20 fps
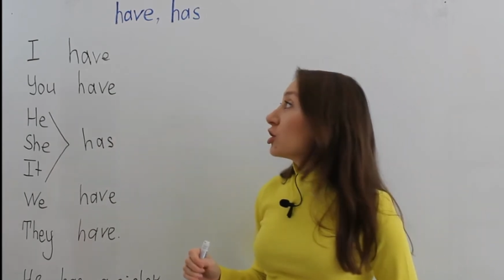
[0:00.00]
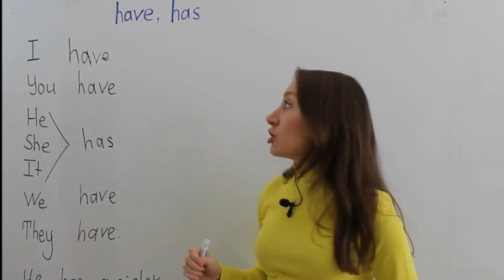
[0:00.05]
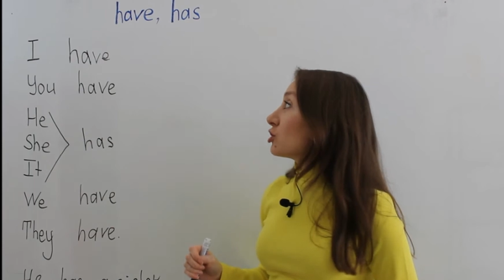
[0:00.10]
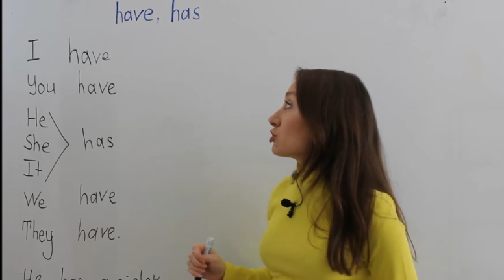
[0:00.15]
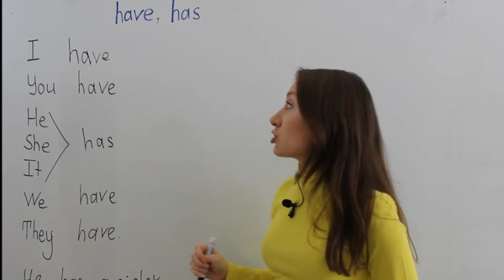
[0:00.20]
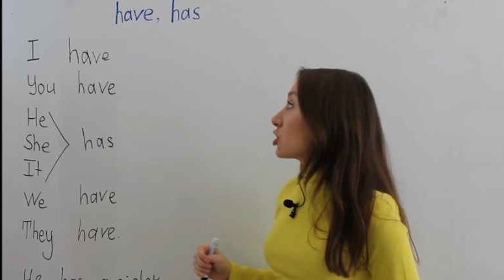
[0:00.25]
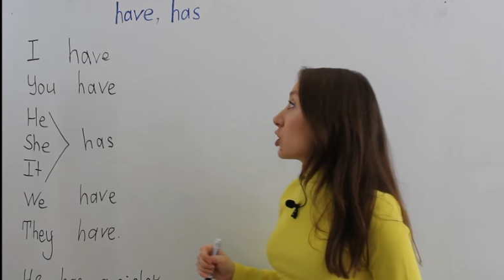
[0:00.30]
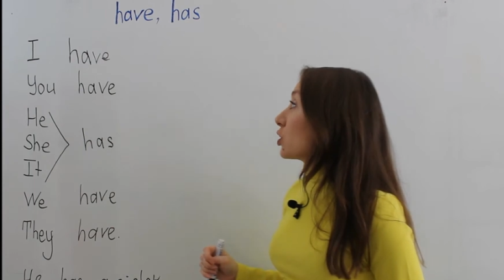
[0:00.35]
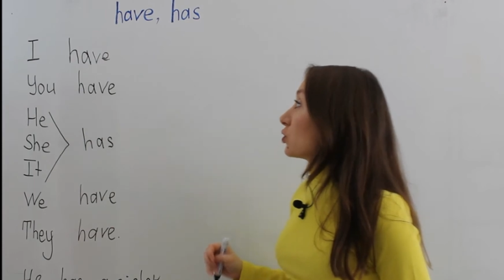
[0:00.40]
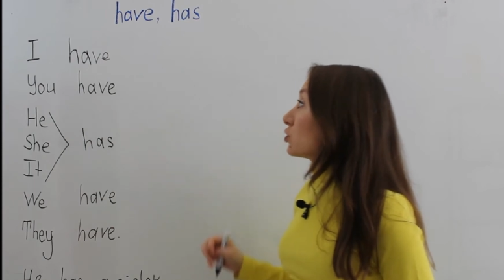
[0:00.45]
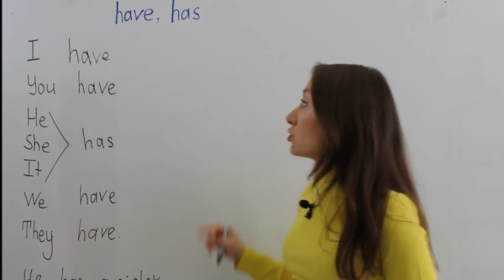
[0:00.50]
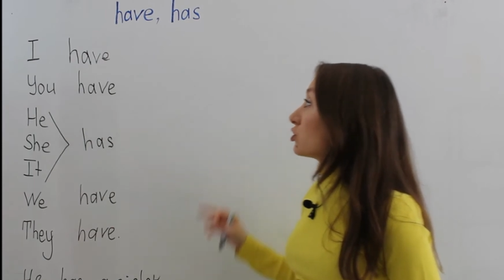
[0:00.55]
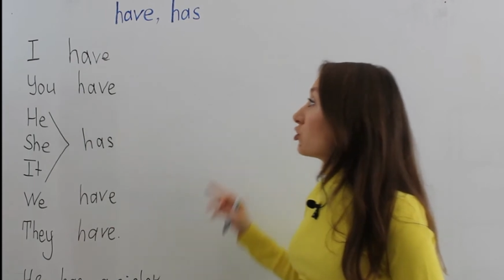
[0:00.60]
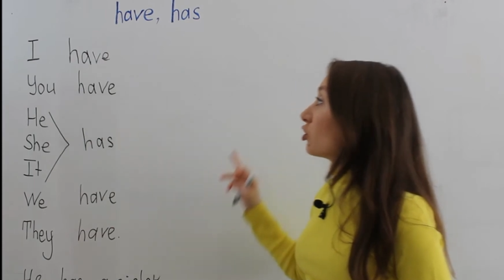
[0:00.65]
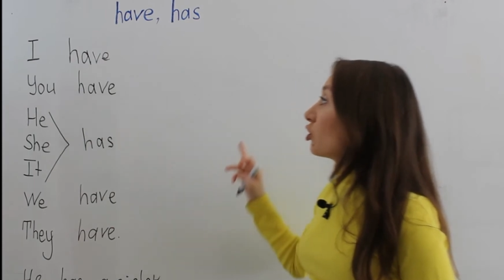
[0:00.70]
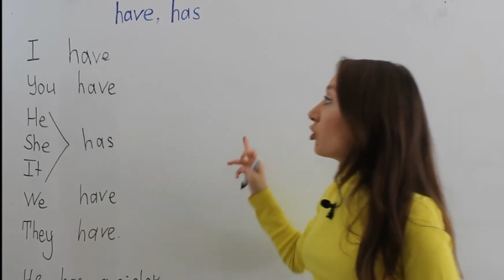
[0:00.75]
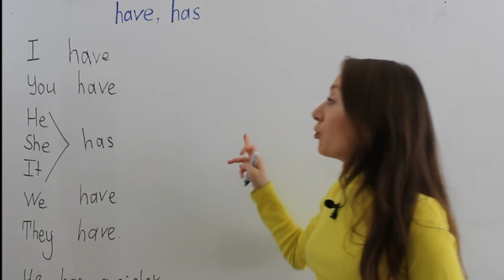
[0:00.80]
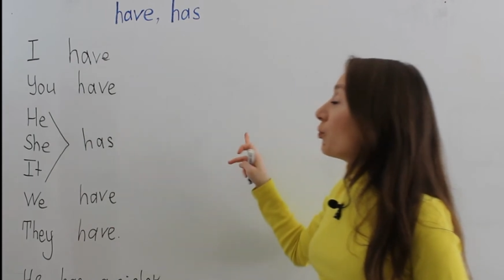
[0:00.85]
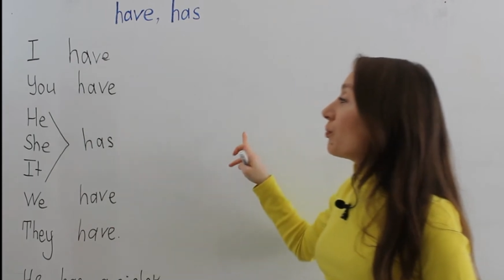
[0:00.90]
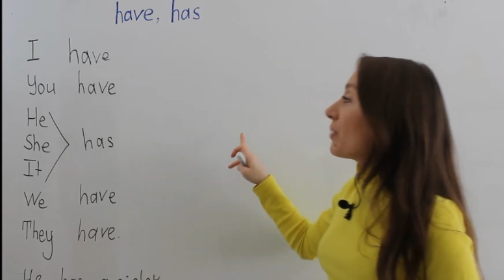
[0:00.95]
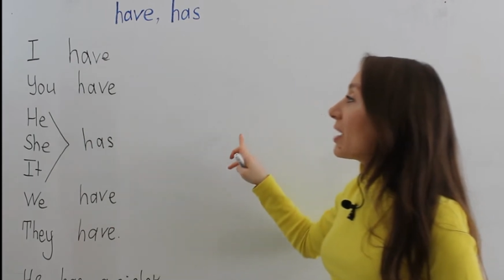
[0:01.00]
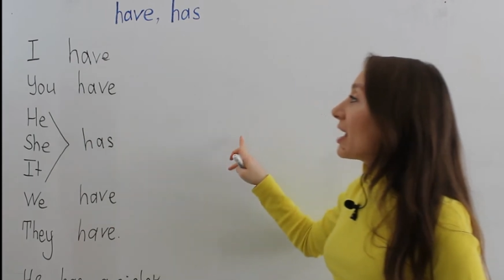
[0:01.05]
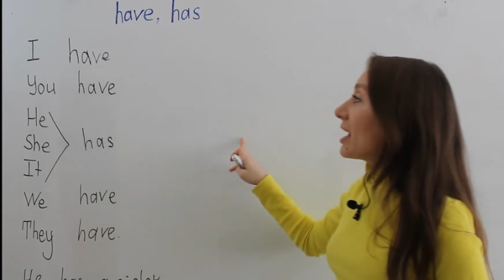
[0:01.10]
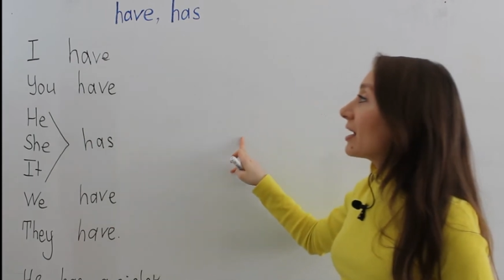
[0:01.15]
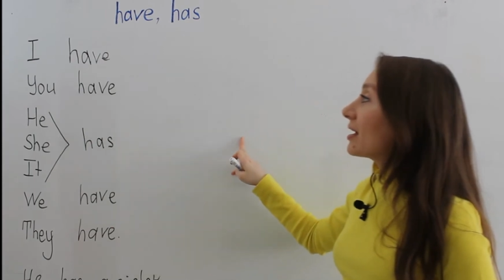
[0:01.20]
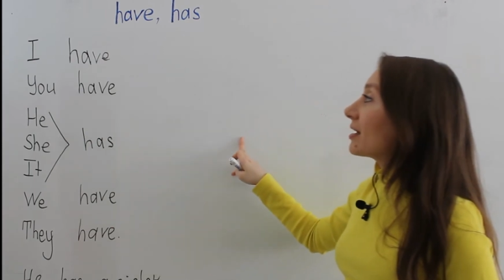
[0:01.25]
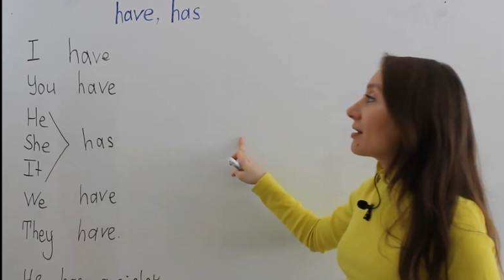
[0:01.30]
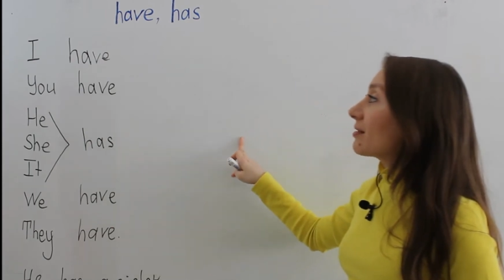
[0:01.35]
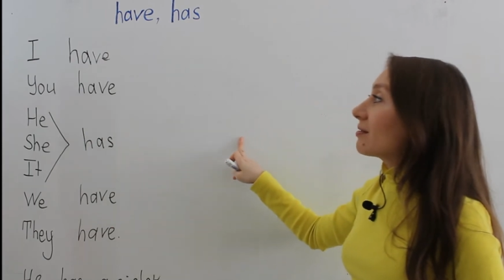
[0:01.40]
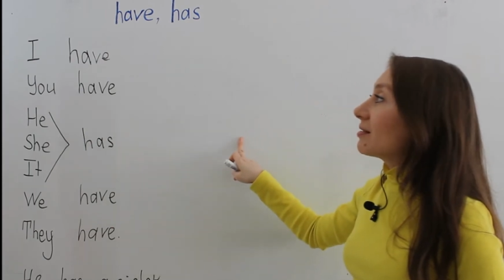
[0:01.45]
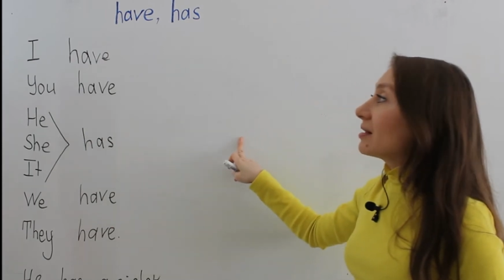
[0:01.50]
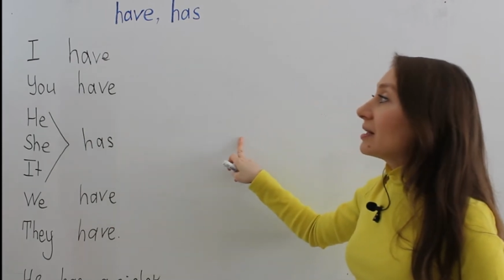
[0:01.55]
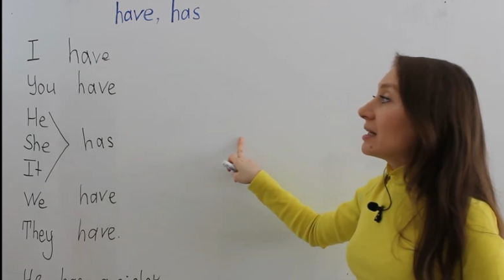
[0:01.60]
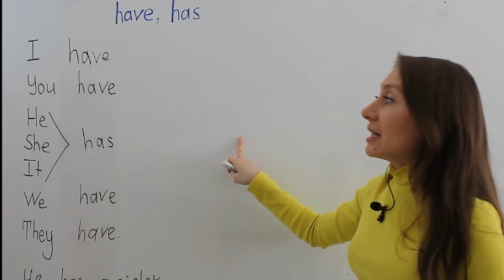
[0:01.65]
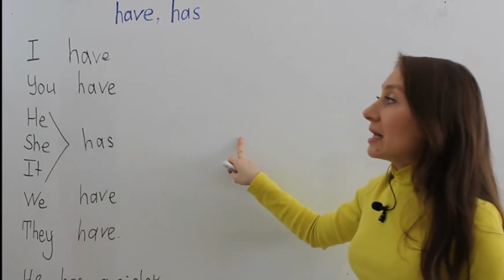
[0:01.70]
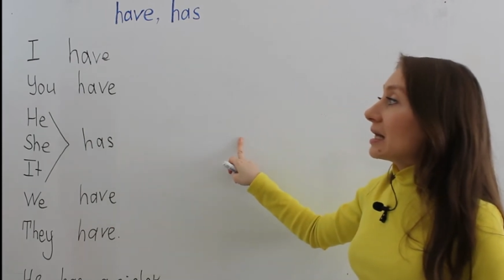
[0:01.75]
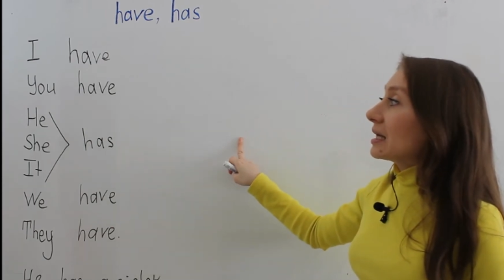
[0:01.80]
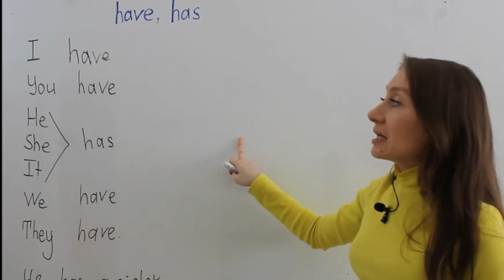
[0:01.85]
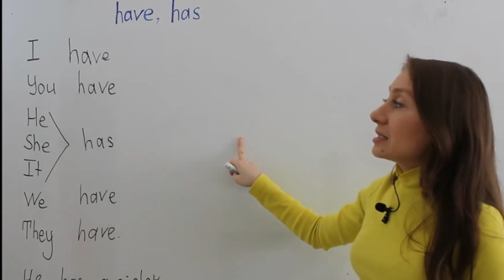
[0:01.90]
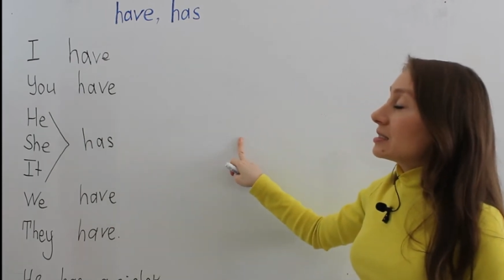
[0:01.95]
So to make the
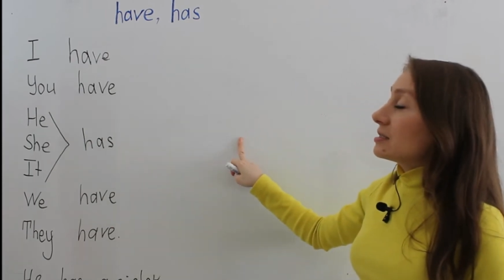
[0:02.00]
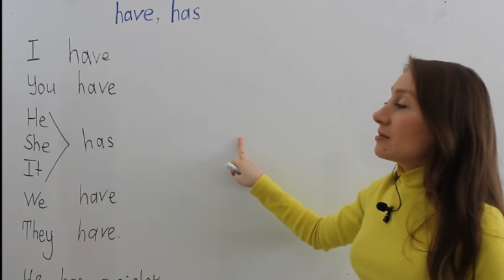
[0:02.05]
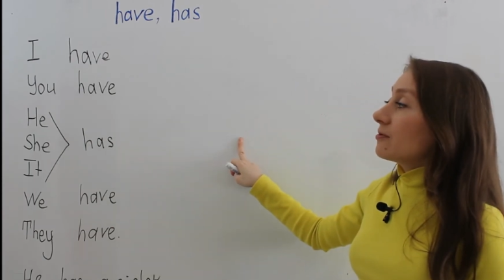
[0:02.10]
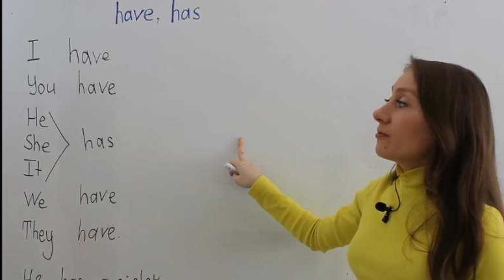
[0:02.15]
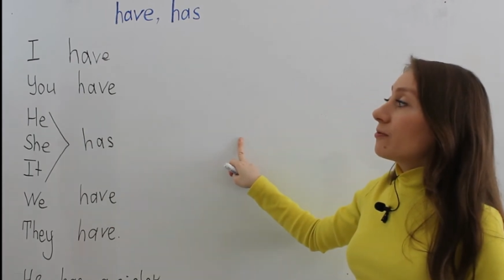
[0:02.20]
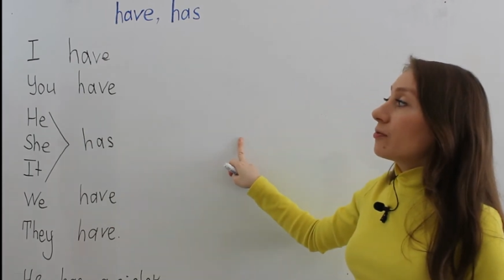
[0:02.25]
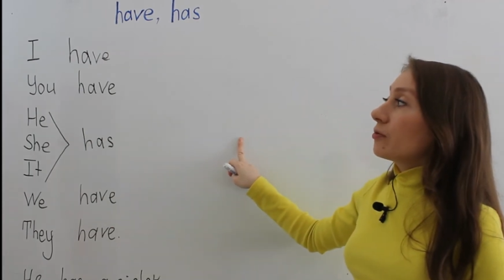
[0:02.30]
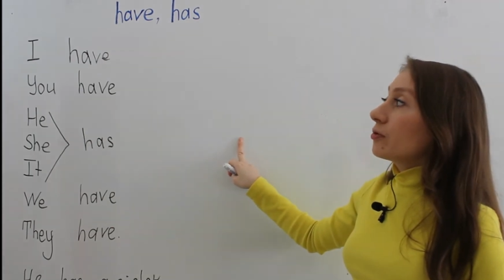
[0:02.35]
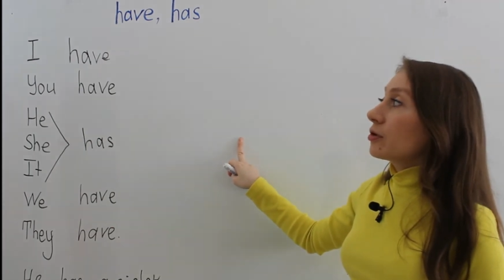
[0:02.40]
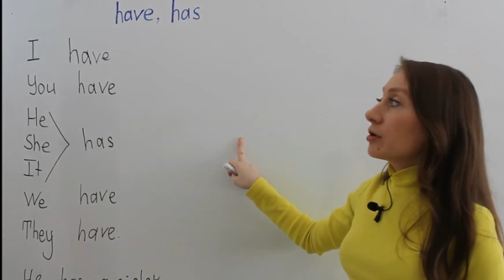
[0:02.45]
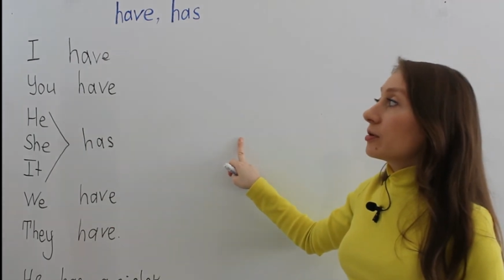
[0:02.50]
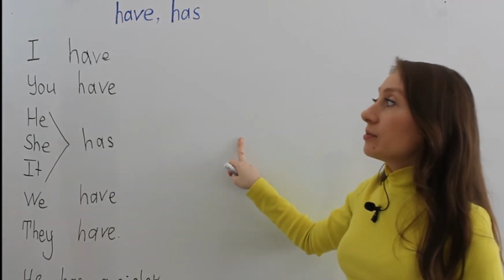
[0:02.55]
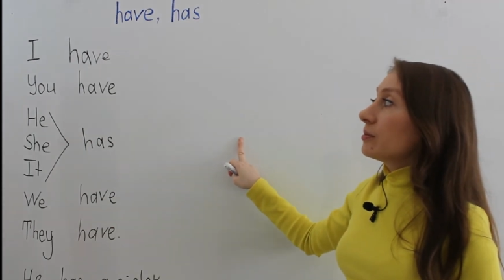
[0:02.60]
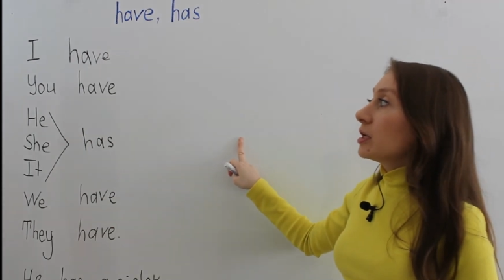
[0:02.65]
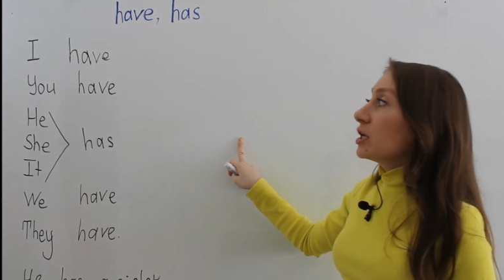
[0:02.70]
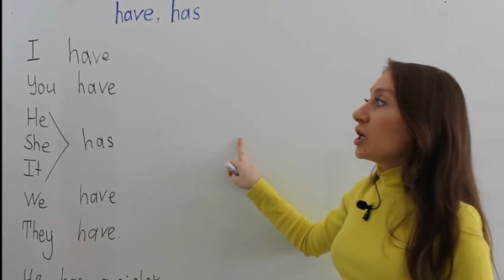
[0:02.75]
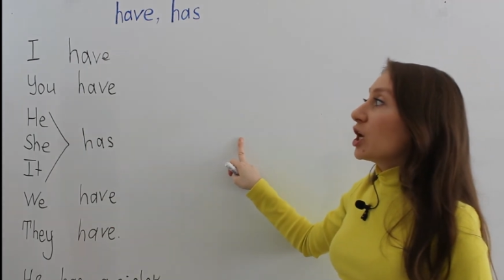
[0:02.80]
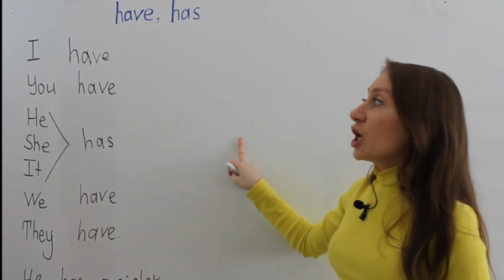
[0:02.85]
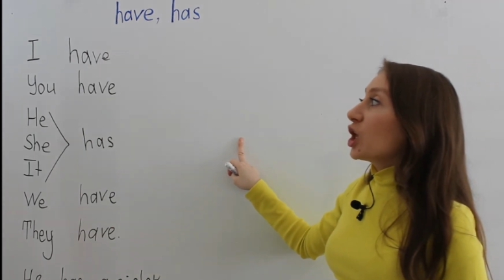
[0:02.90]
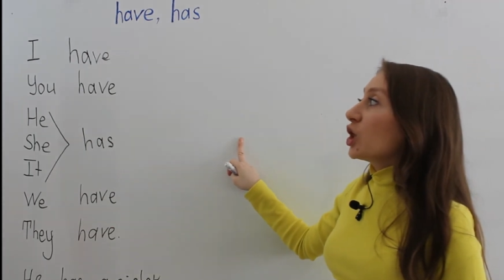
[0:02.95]
negative form,